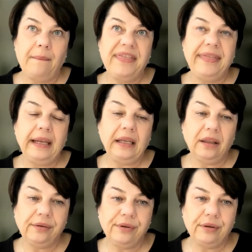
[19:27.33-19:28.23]
think
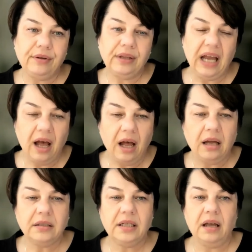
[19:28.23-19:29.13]
through the
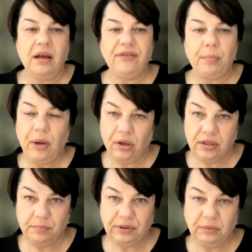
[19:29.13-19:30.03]
art of the
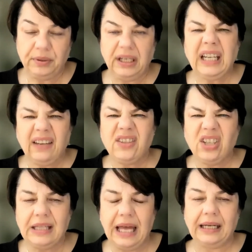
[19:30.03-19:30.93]
possible, but it gives
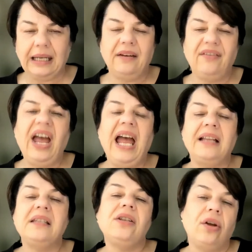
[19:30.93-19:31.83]
us that kind of
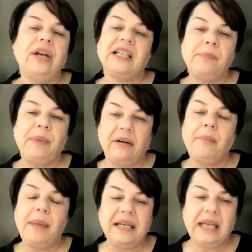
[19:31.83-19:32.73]
hands-on
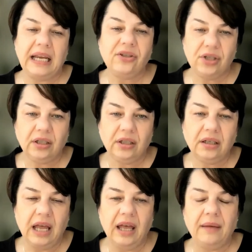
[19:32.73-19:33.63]
experimentation
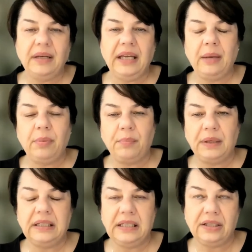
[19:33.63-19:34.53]

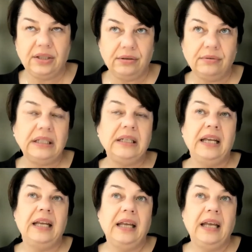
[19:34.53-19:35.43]
capability too.
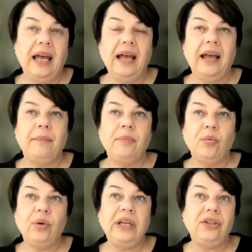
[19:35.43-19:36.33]
And
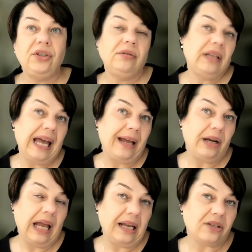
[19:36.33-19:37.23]
we do that
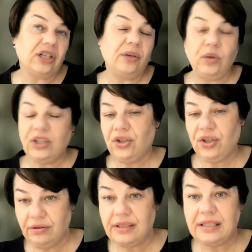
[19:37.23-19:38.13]
actually with
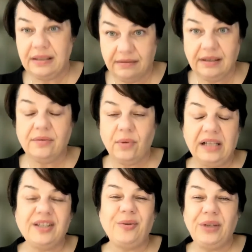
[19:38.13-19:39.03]
students as
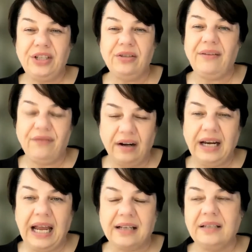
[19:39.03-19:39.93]
well. So we do that very
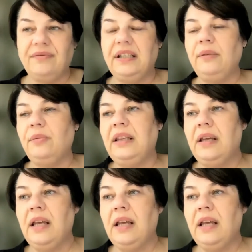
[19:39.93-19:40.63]
actively with,